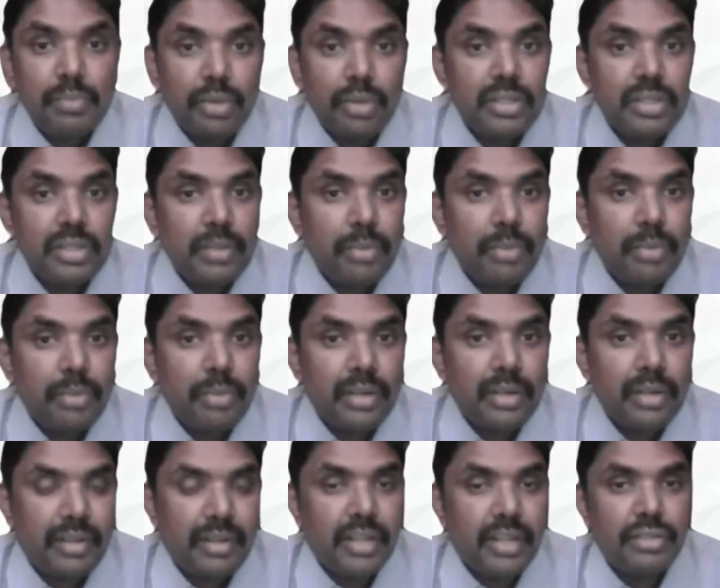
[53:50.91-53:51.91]
most
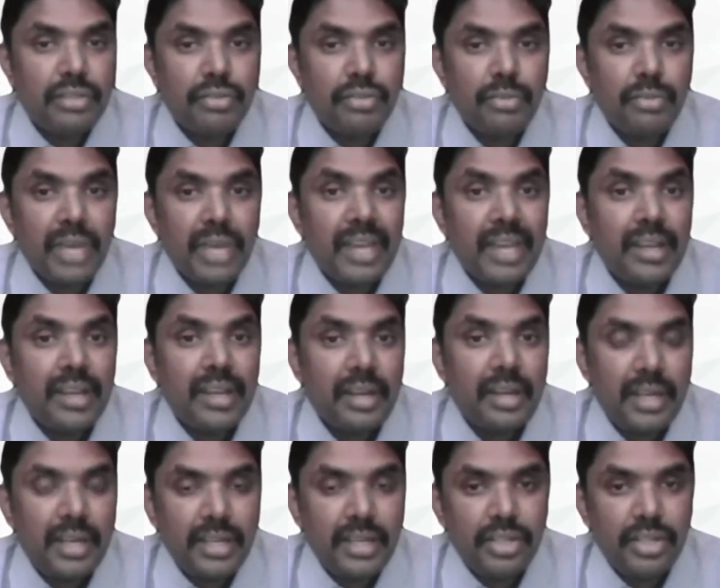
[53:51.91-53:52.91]
important for us to
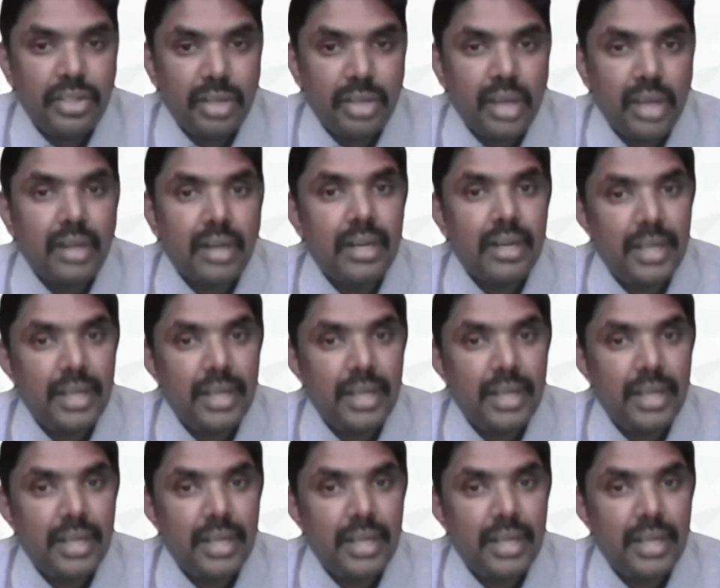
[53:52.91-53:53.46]
encourage our